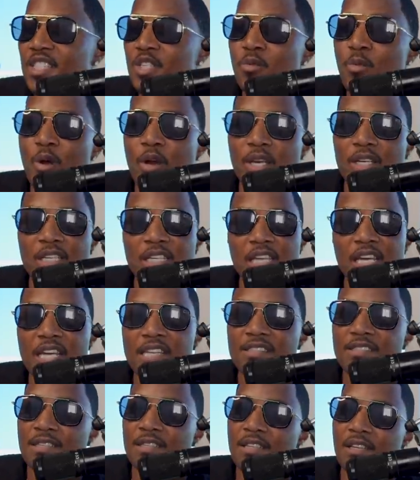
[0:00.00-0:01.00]
she work at the
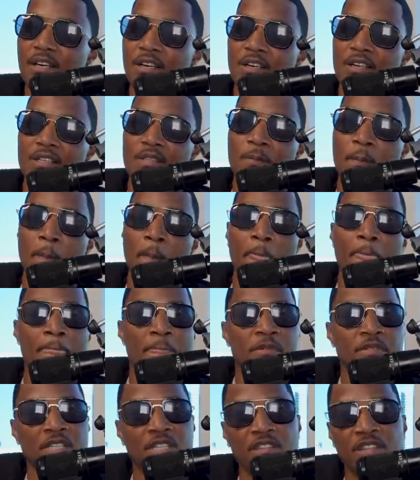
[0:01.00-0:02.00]
hair salon.
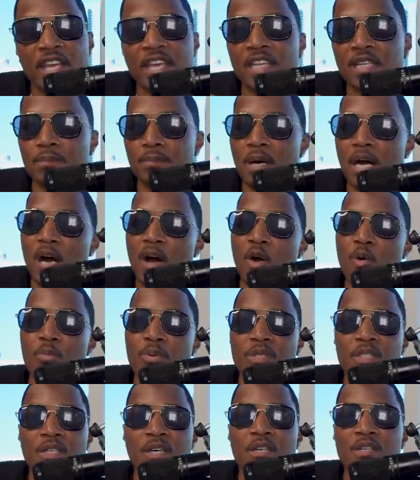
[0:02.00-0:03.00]
She thinking about
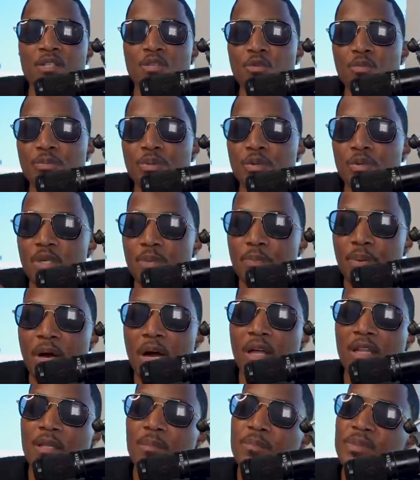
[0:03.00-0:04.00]
opening her new beauty
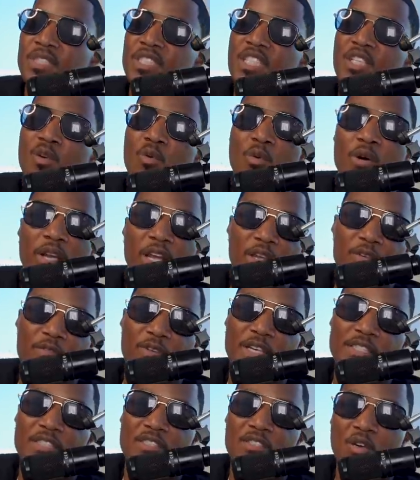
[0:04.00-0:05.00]
parlor, but she don't want to
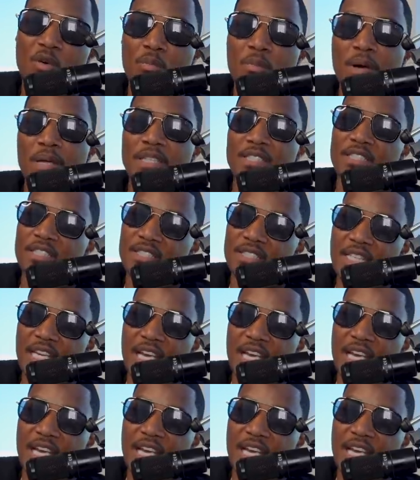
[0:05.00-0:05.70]
invest no money. She's